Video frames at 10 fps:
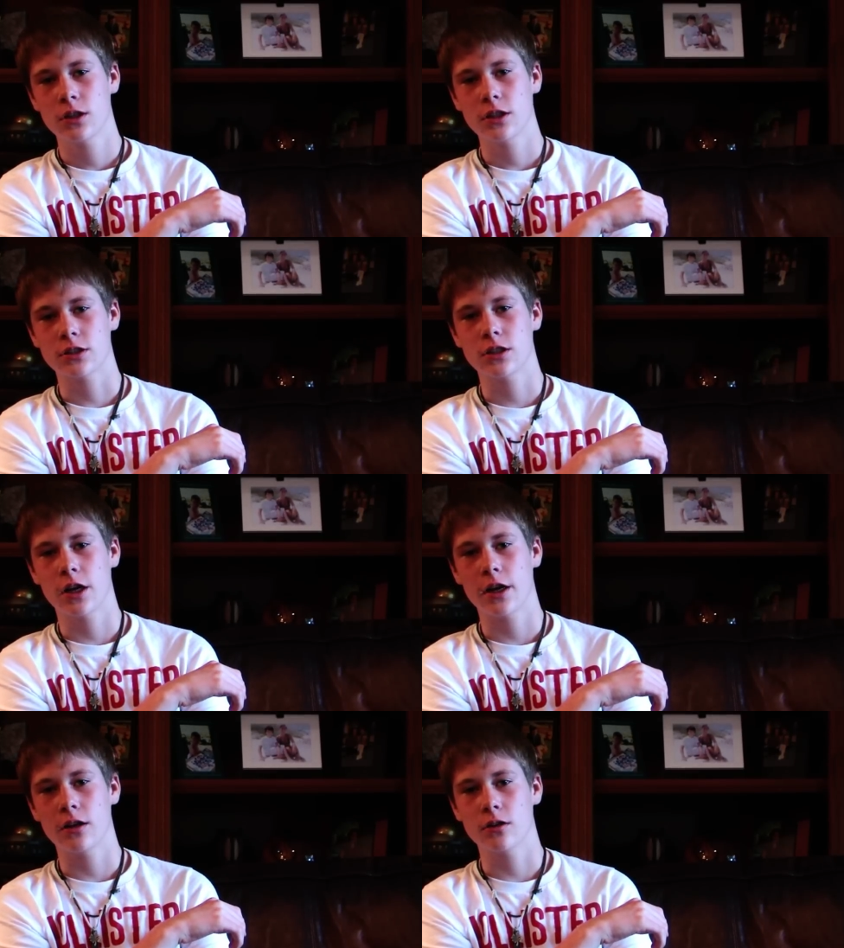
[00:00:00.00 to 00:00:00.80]

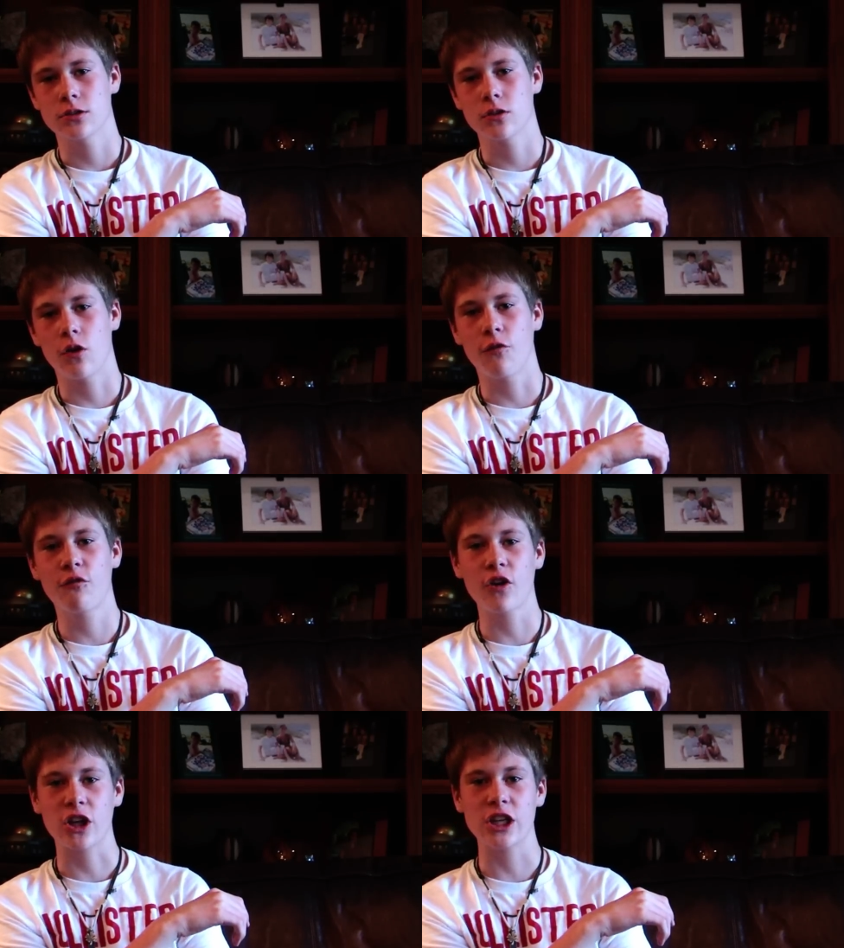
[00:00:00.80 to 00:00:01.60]
Yesterday, I saw
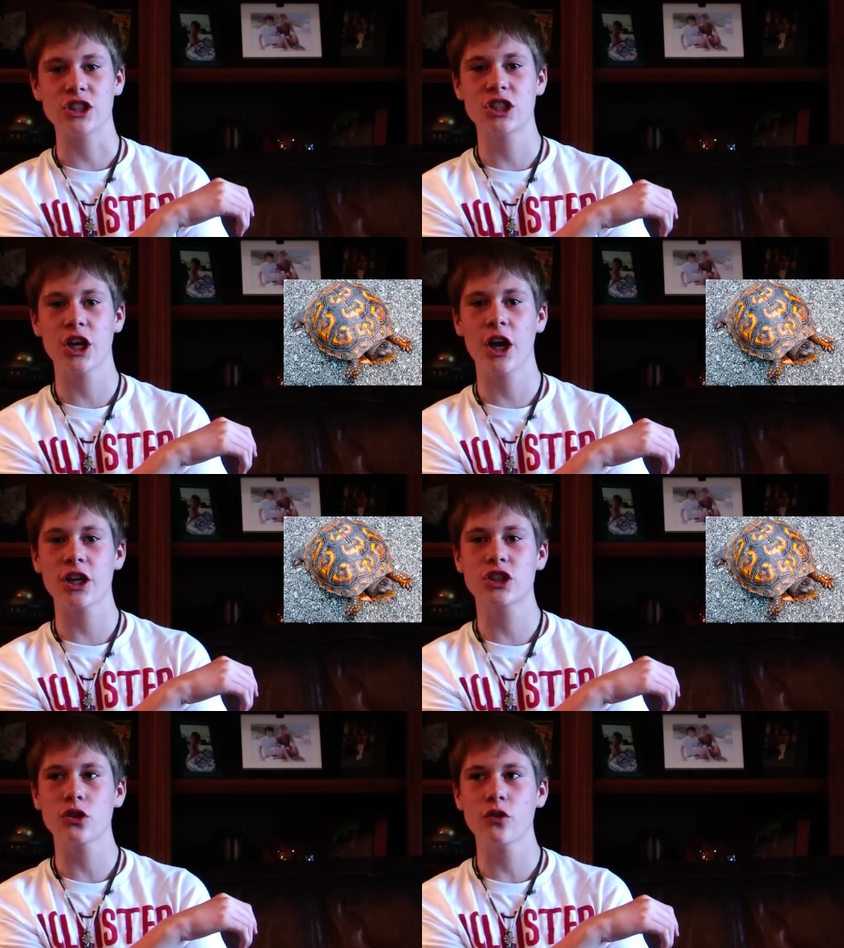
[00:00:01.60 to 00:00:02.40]
frickin'
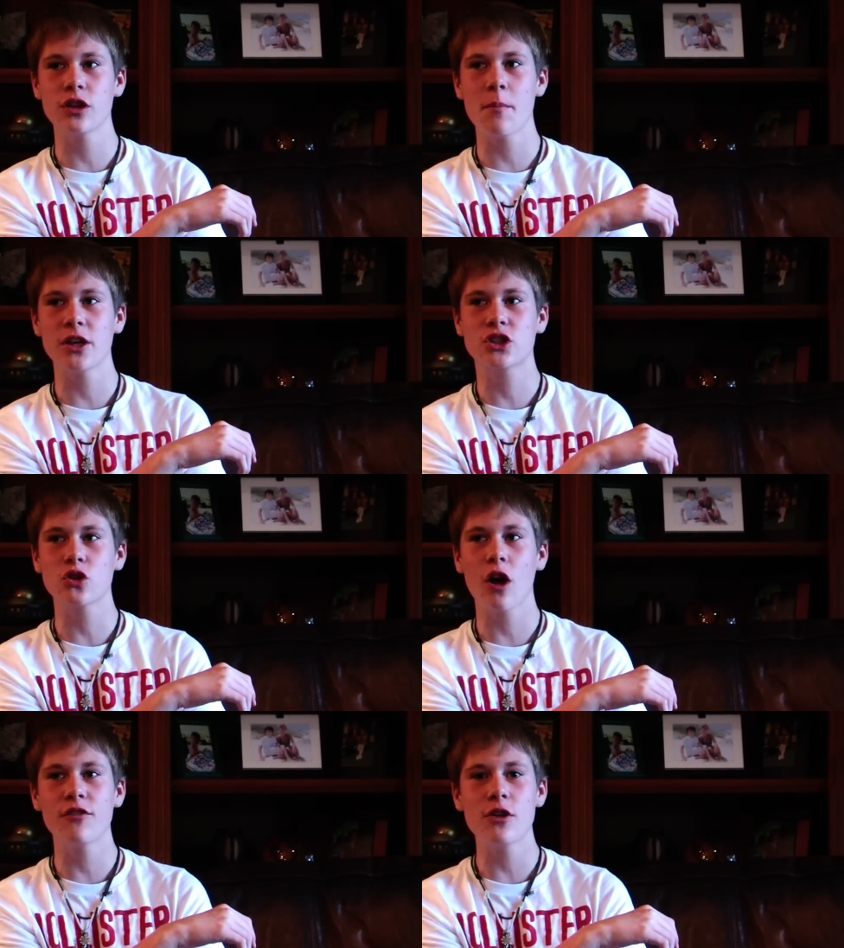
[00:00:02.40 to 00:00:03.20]
Churchill in the
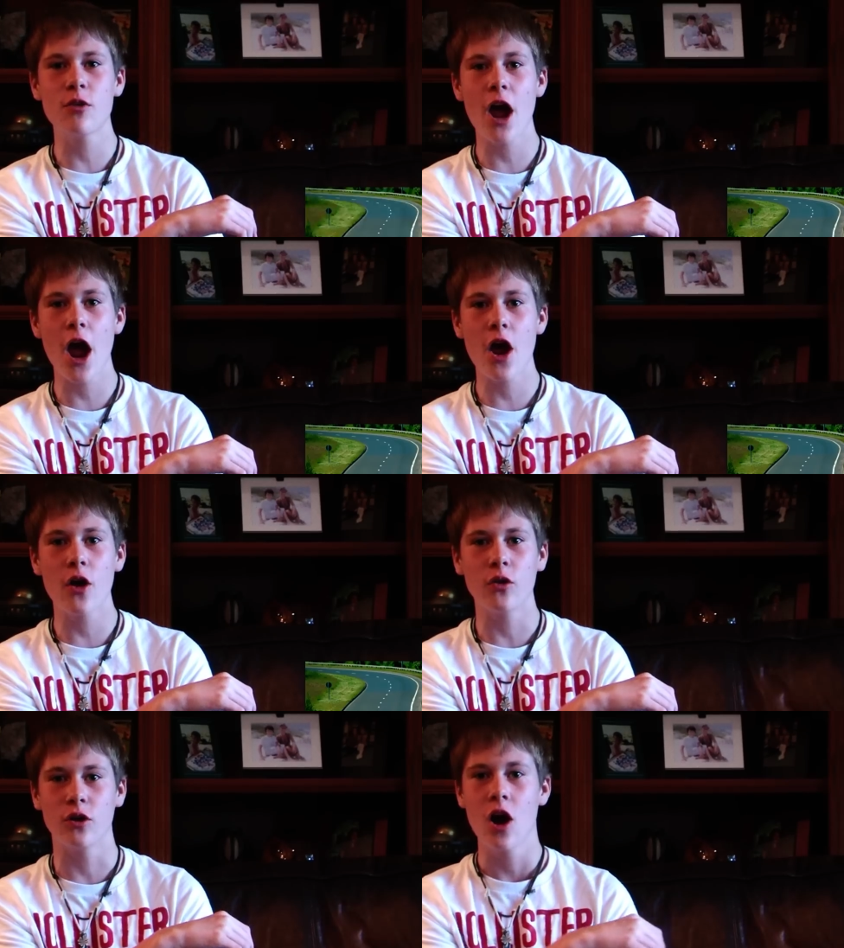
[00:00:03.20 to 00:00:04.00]
middle of the
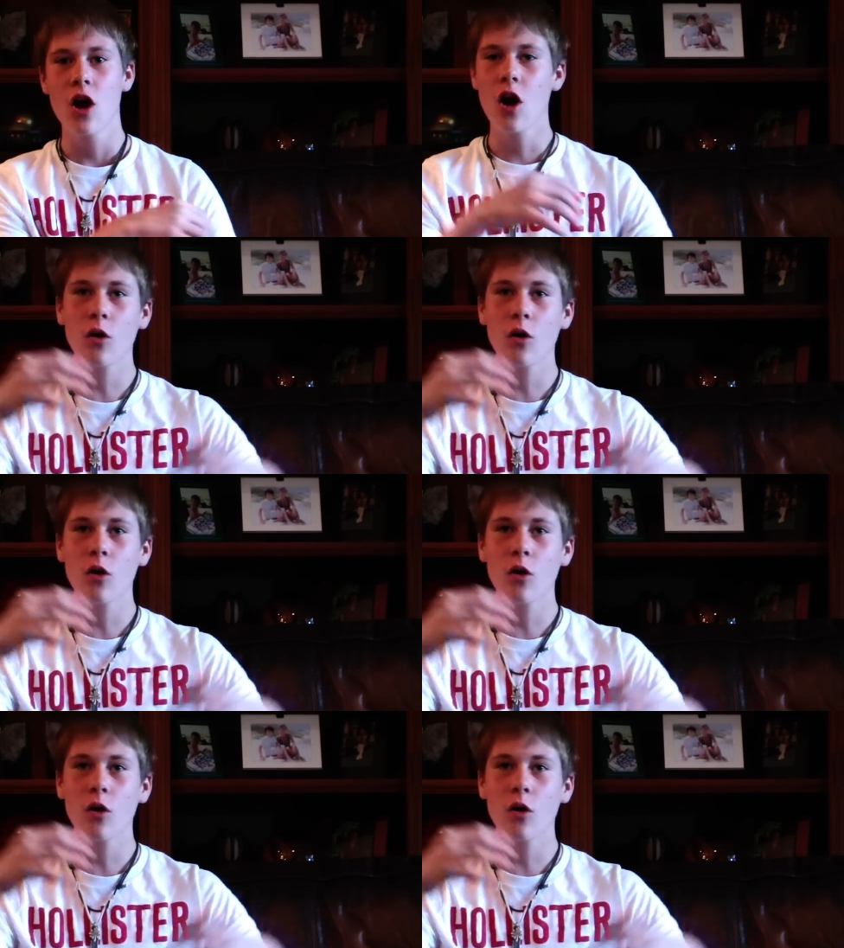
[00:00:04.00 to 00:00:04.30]
road!